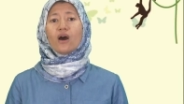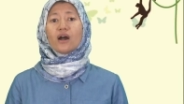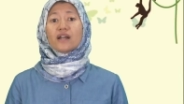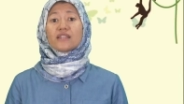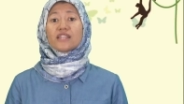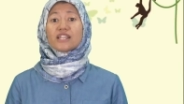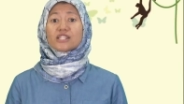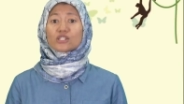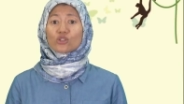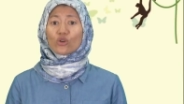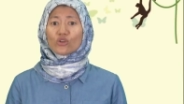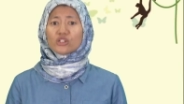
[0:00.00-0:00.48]

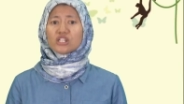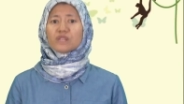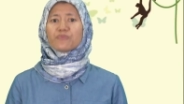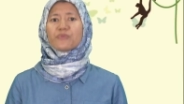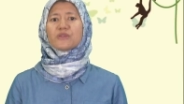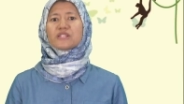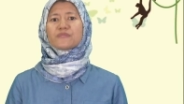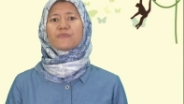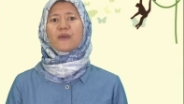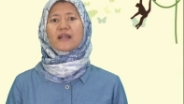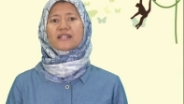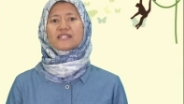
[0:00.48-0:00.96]
The social
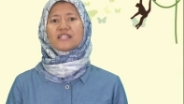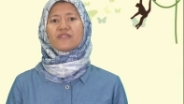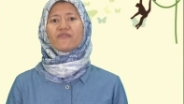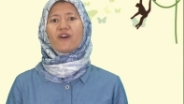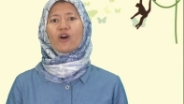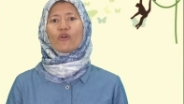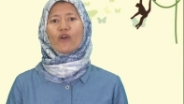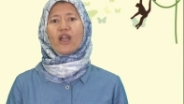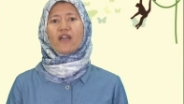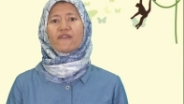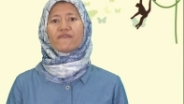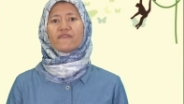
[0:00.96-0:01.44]
perspective,
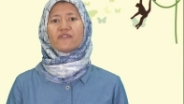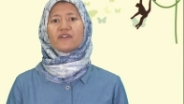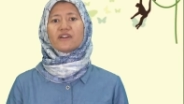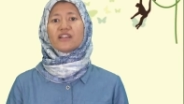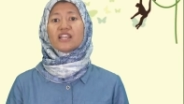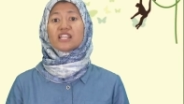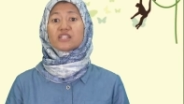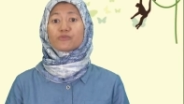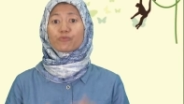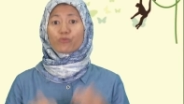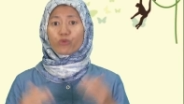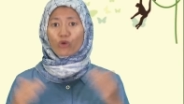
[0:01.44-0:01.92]
however,
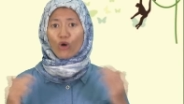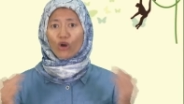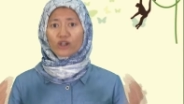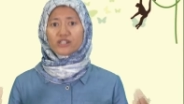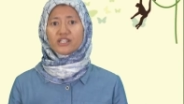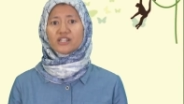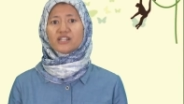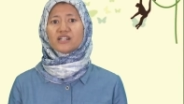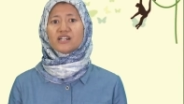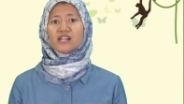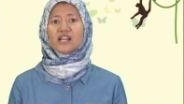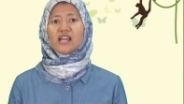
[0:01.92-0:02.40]
is
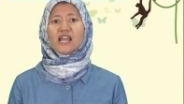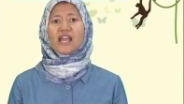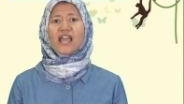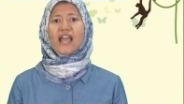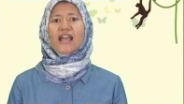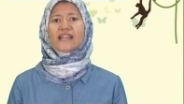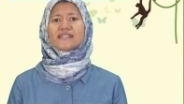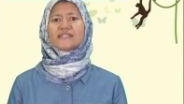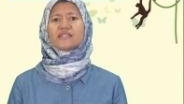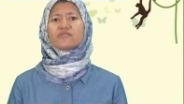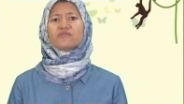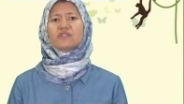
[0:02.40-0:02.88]
broader
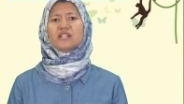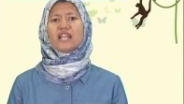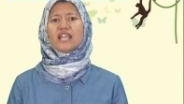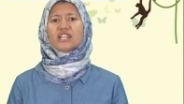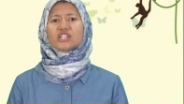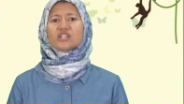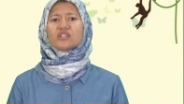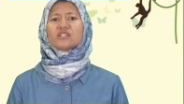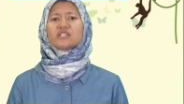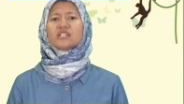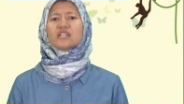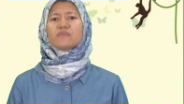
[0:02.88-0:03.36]
as the
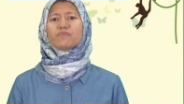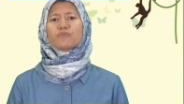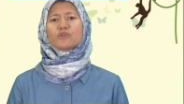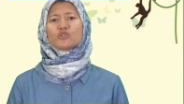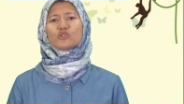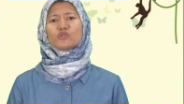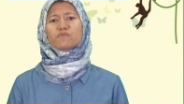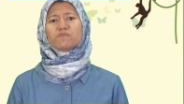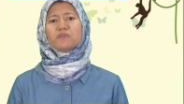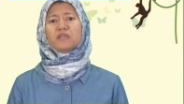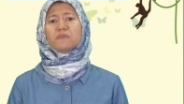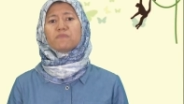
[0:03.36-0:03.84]
relationship
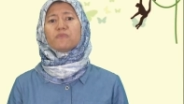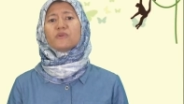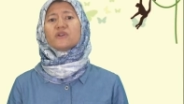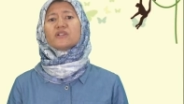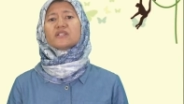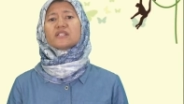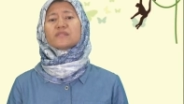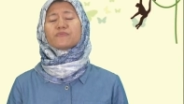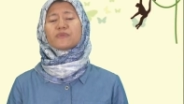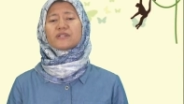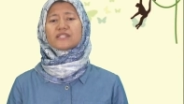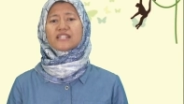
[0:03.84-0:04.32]
between
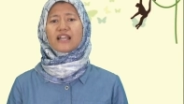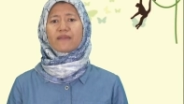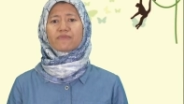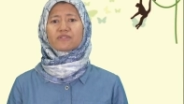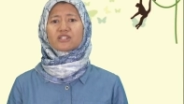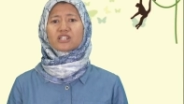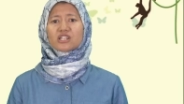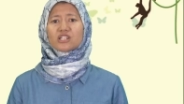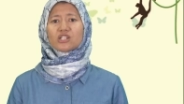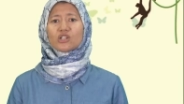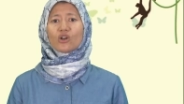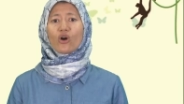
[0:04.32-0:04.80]
people's
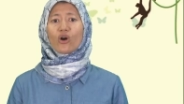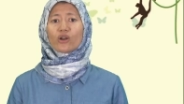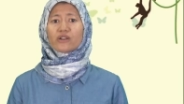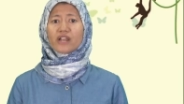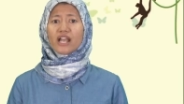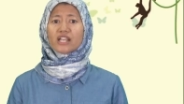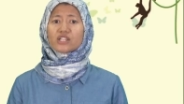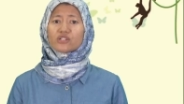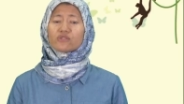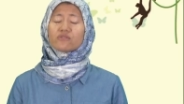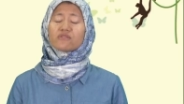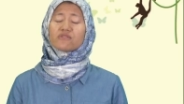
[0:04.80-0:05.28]
perception on
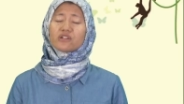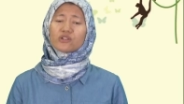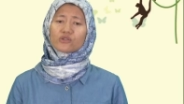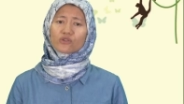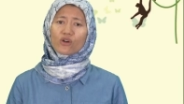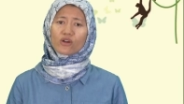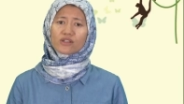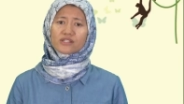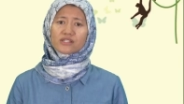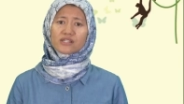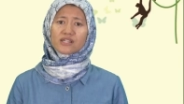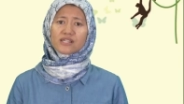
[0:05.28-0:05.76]
natural
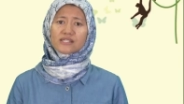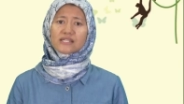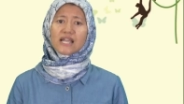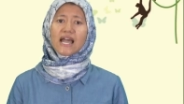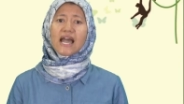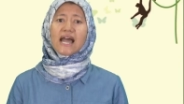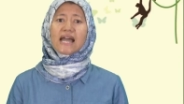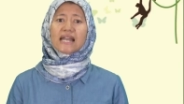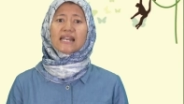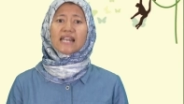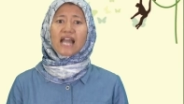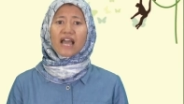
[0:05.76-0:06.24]
resources,
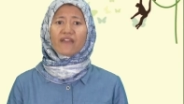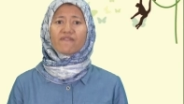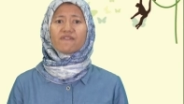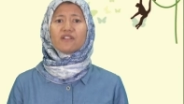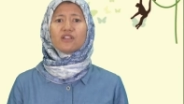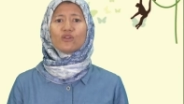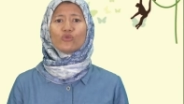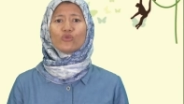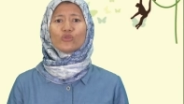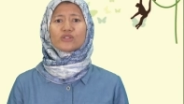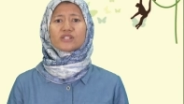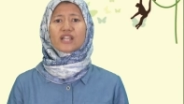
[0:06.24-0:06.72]

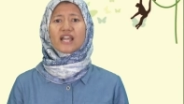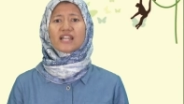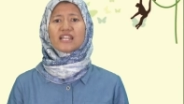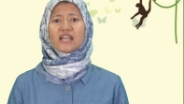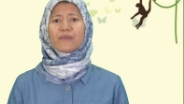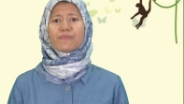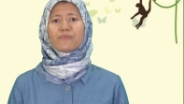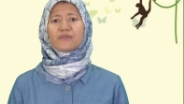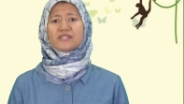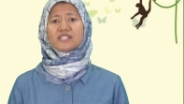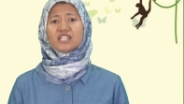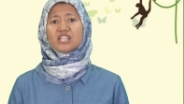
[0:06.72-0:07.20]
livelihoods and their
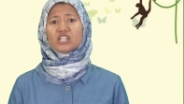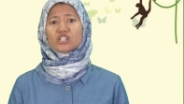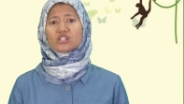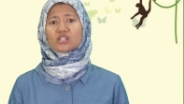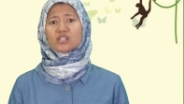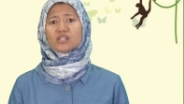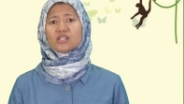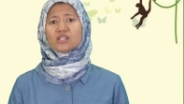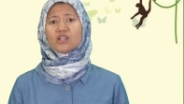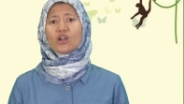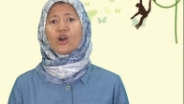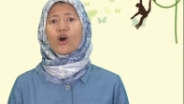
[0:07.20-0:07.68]

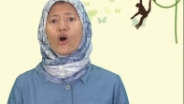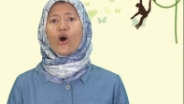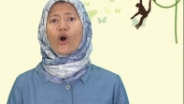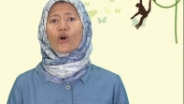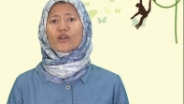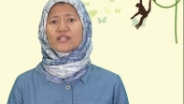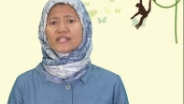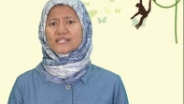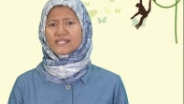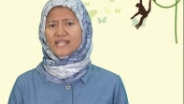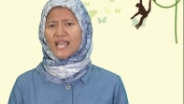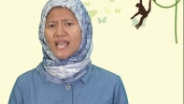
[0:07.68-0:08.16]
position or
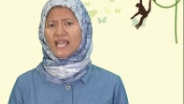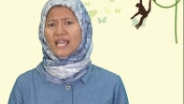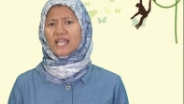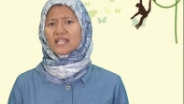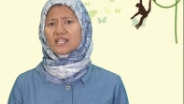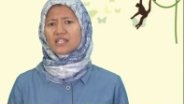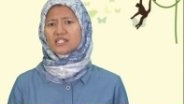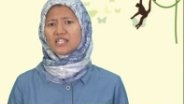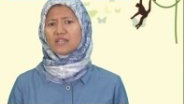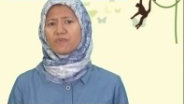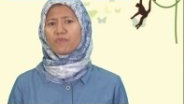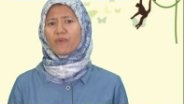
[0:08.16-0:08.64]
stake in
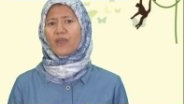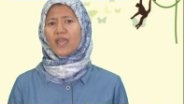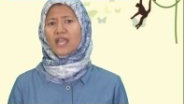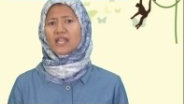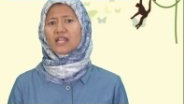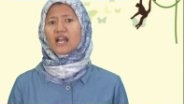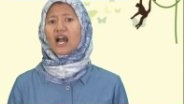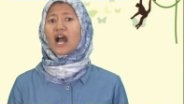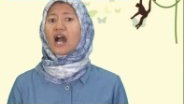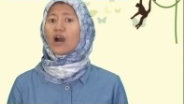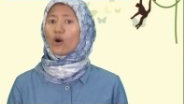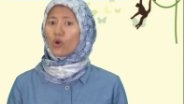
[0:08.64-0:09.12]
the
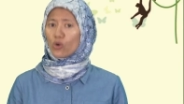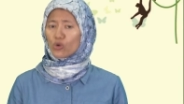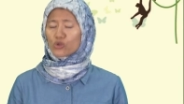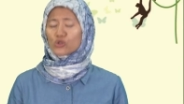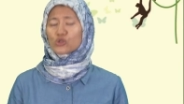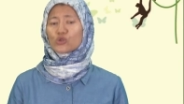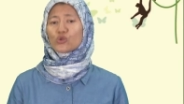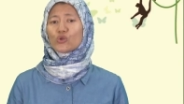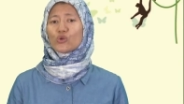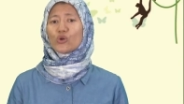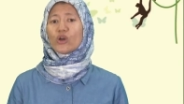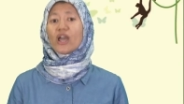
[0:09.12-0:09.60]
debate are
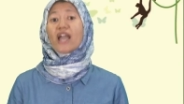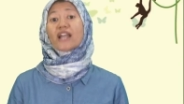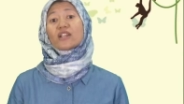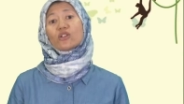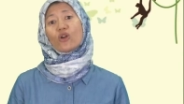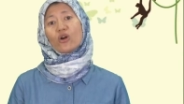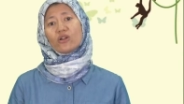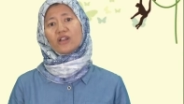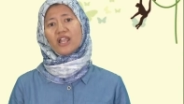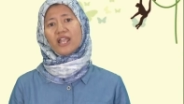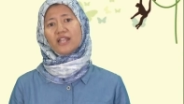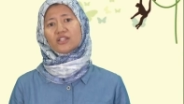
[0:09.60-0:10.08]
also
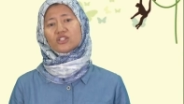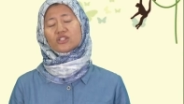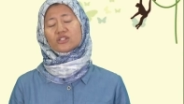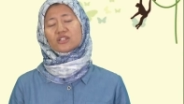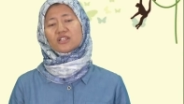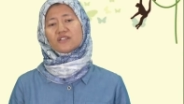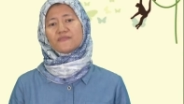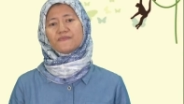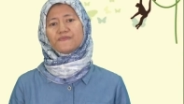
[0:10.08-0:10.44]
acknowledged.